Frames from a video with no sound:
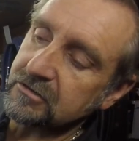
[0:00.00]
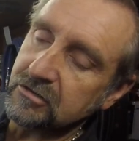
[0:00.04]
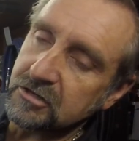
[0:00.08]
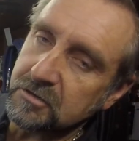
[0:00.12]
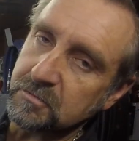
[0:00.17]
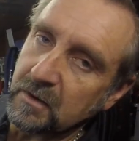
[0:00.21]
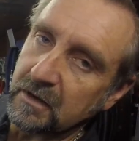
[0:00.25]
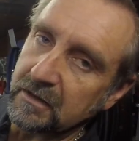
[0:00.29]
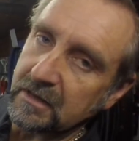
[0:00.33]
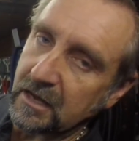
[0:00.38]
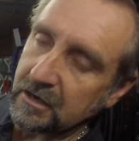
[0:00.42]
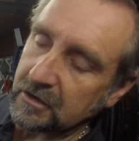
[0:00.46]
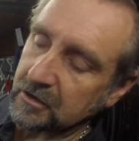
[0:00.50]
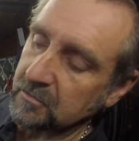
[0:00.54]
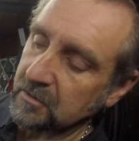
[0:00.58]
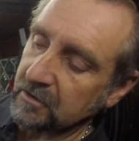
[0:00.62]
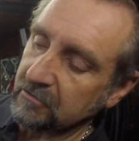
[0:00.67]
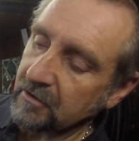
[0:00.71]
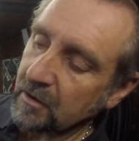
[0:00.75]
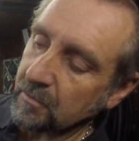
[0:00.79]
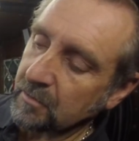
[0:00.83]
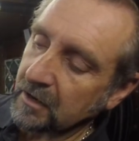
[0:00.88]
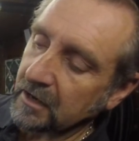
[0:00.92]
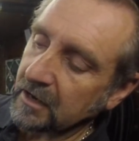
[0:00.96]
so I expect that could
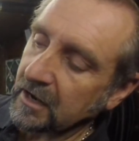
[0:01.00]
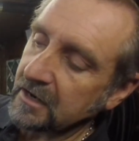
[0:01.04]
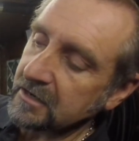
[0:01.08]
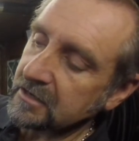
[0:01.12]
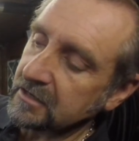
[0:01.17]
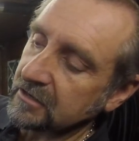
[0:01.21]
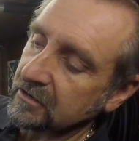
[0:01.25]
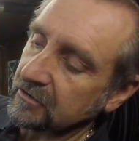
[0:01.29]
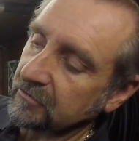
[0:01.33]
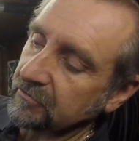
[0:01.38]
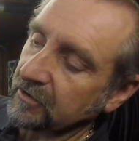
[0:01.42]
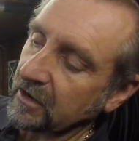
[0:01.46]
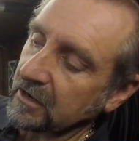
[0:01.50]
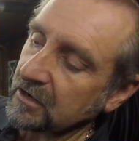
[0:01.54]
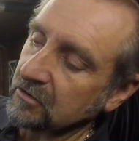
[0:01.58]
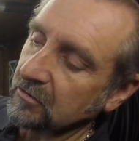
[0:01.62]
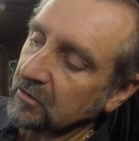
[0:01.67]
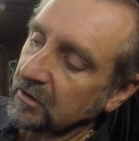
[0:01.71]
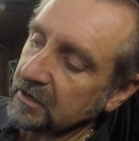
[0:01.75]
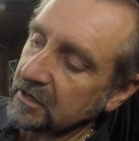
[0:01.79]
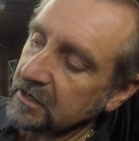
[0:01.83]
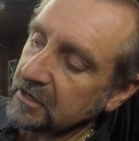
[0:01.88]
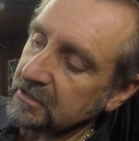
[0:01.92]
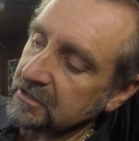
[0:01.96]
be replicated and faked
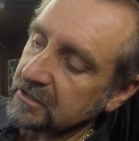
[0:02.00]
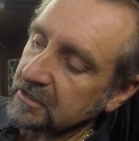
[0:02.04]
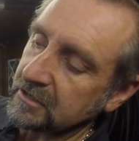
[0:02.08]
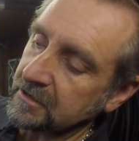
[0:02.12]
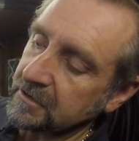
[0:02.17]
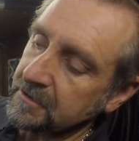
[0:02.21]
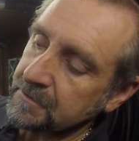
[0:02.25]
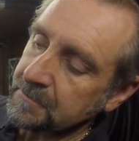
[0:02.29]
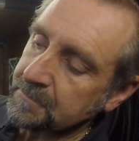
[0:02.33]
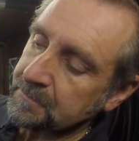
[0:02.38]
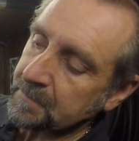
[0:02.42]
quite easy,